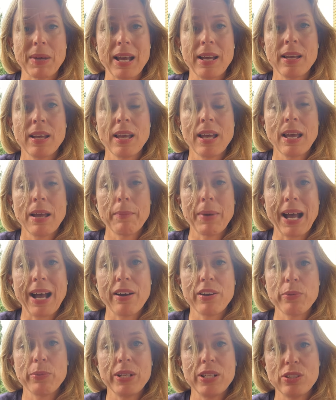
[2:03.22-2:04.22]
But
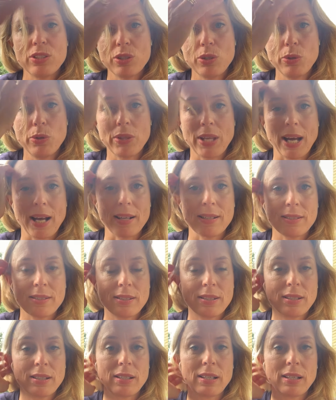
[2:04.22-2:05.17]
how do we do that?